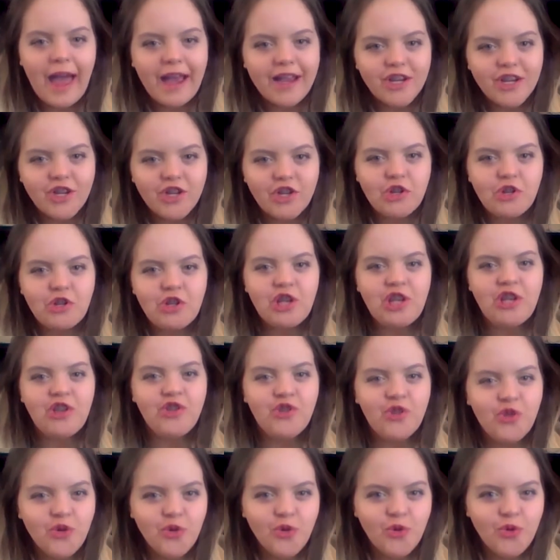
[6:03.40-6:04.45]
actually
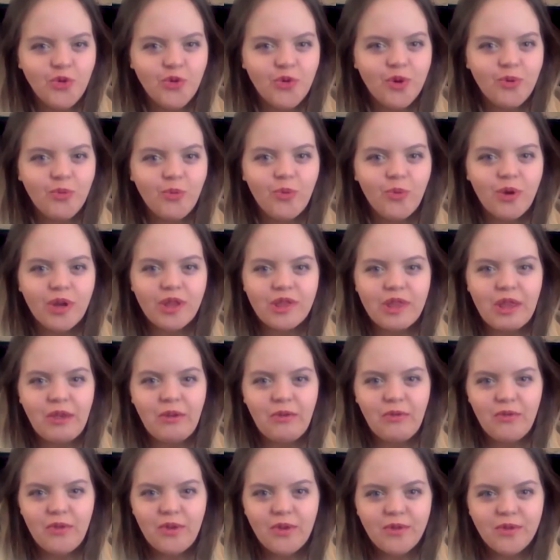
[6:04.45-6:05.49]
do when
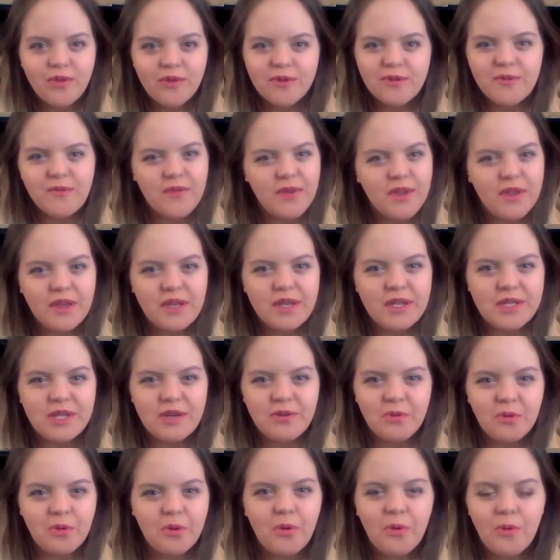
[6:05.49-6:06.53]
they feel those feelings
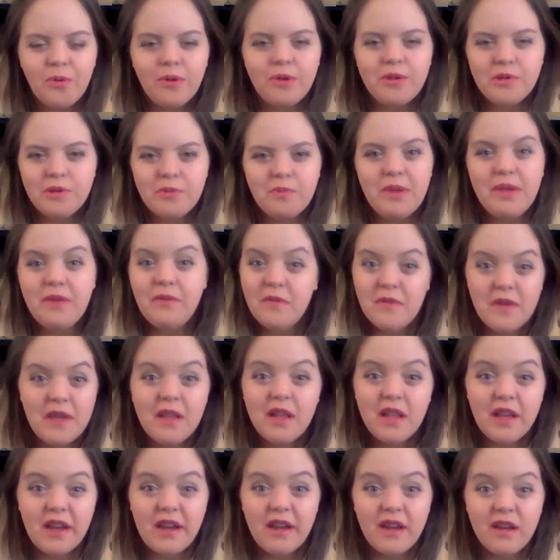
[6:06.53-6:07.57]
they're going to be
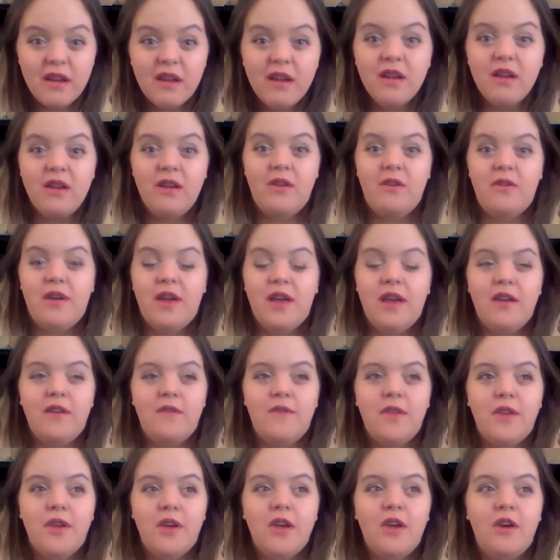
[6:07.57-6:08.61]
feeling? Okay,
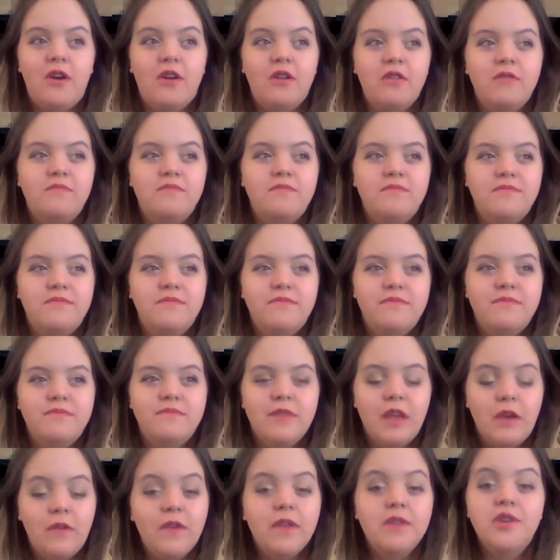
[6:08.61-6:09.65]

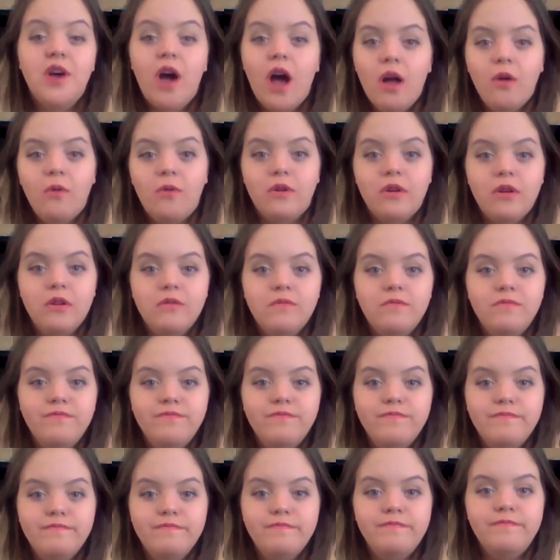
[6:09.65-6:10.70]
if it's awkward,
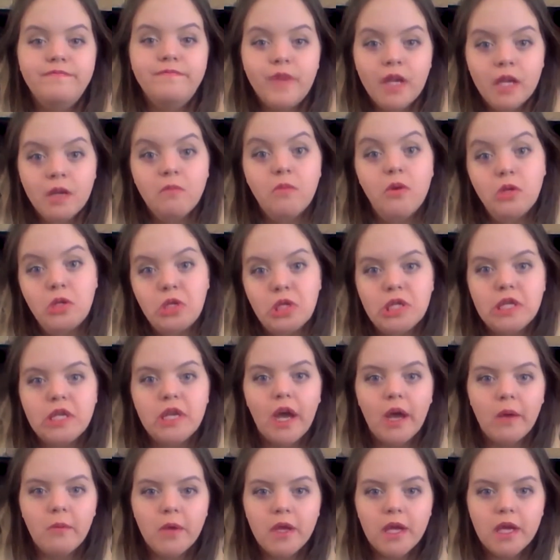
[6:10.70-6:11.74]
like most of the
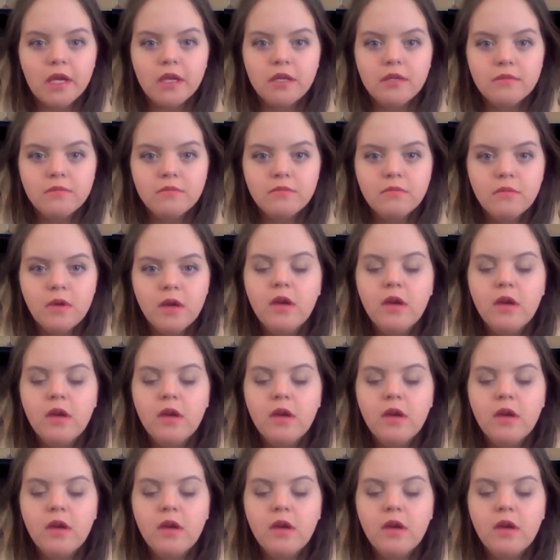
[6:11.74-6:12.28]
time it is,